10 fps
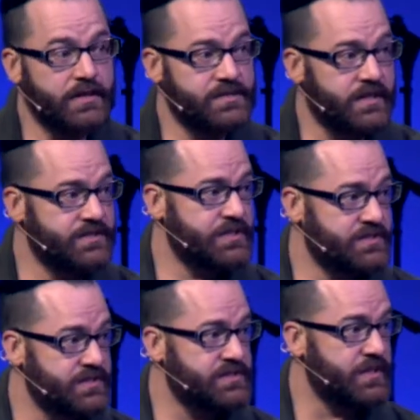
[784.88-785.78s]
is in
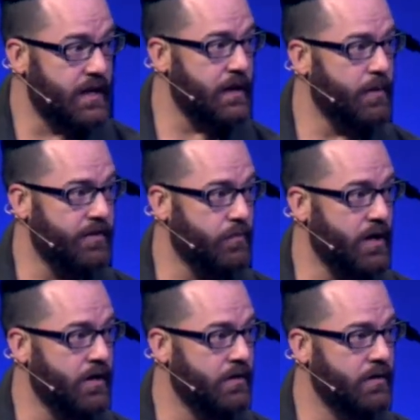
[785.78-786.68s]
existence today, by the
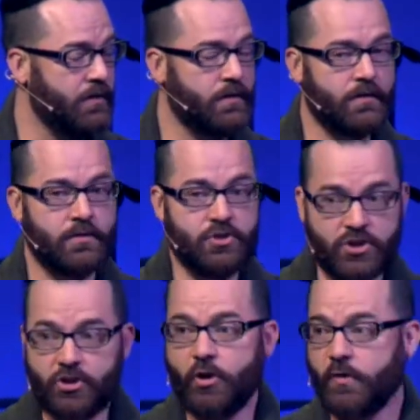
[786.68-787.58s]
way, you
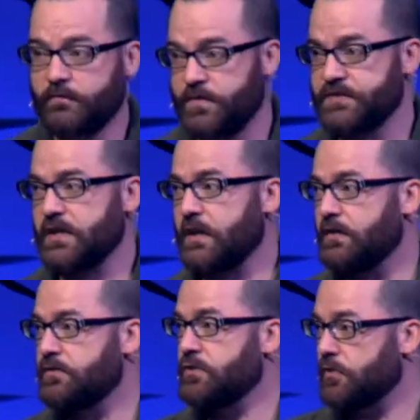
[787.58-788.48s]
can go and visit
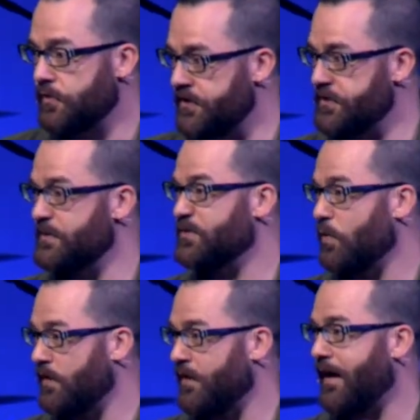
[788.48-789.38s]
it. Tourism, it's
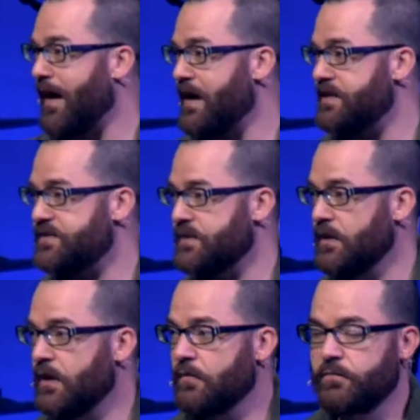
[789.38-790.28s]
one of their highest
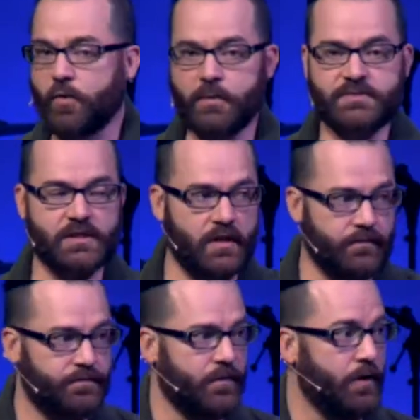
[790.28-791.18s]
forms
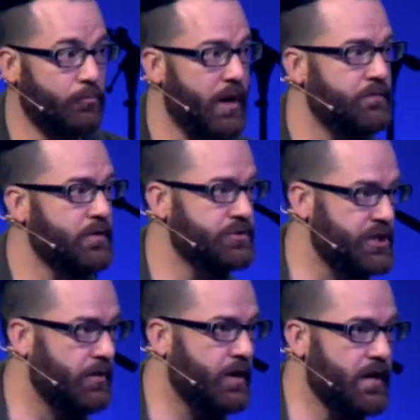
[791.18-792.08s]
of uh, revenue
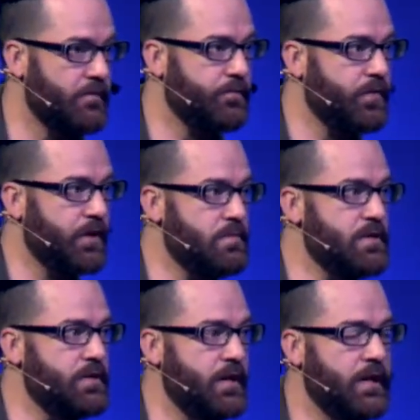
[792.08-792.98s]
generating for the
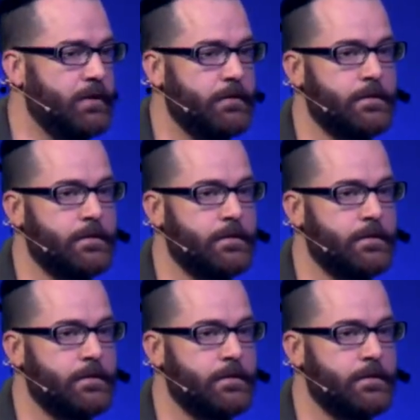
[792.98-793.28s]
community.